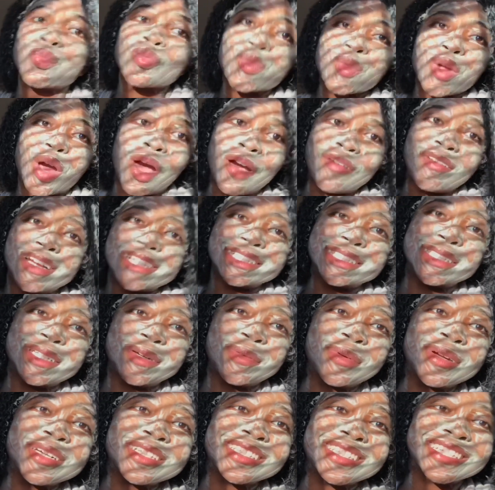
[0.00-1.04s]
Alright, so we're
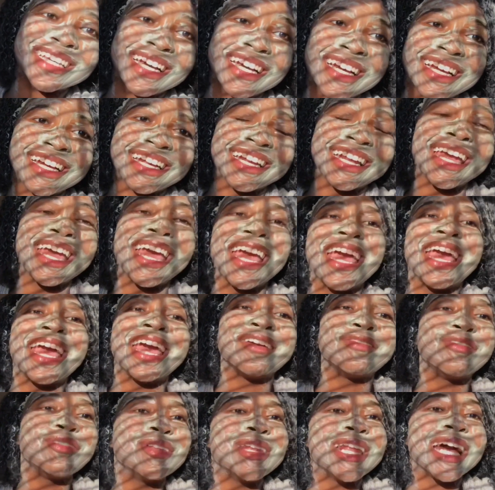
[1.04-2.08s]
done. If
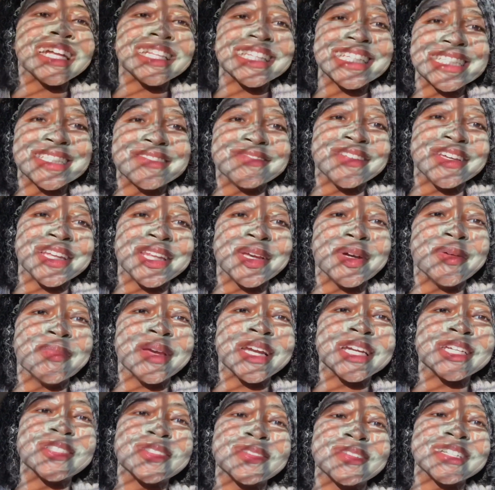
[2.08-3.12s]
you like this video, make
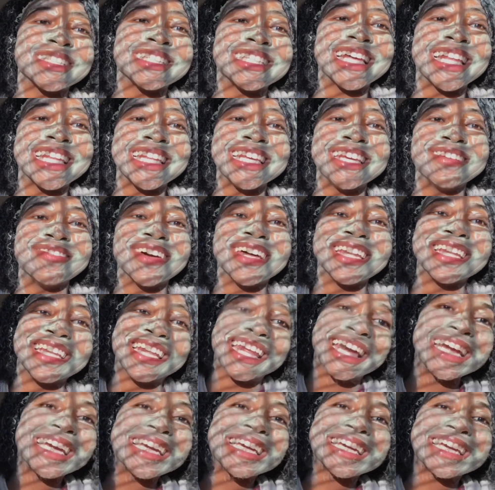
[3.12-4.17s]
sure to leave a like.